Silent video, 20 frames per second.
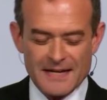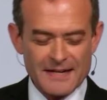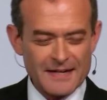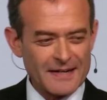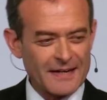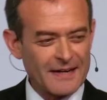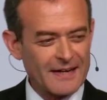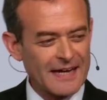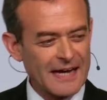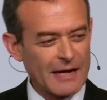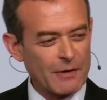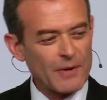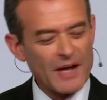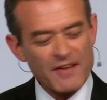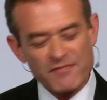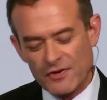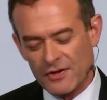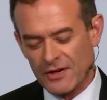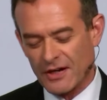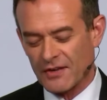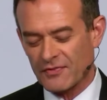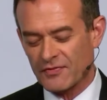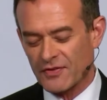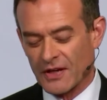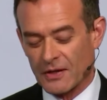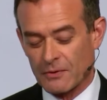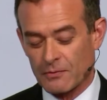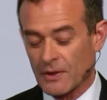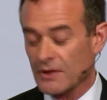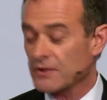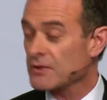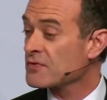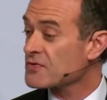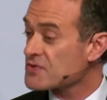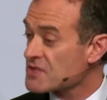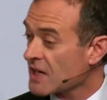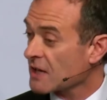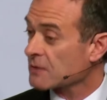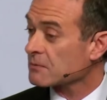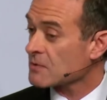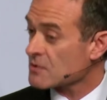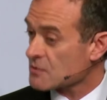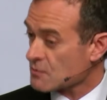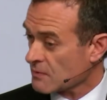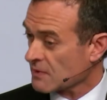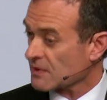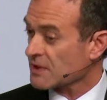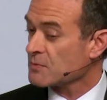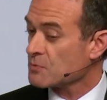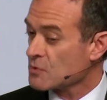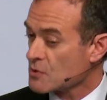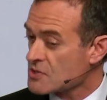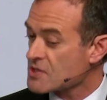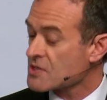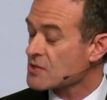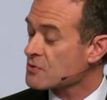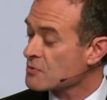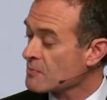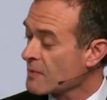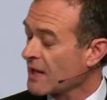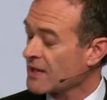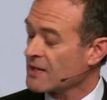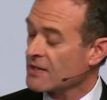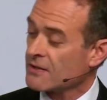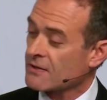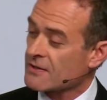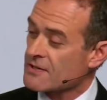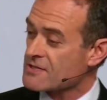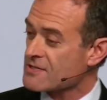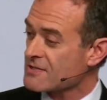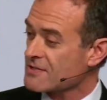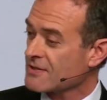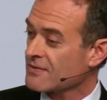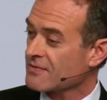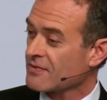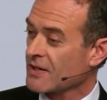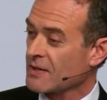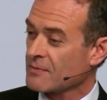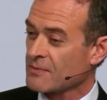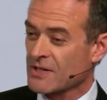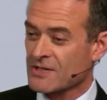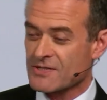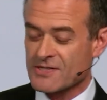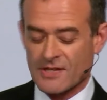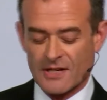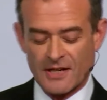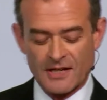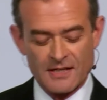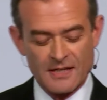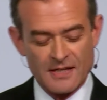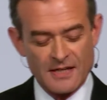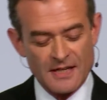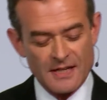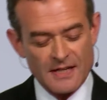However, I think what you've said was really music to my ears, if I may say.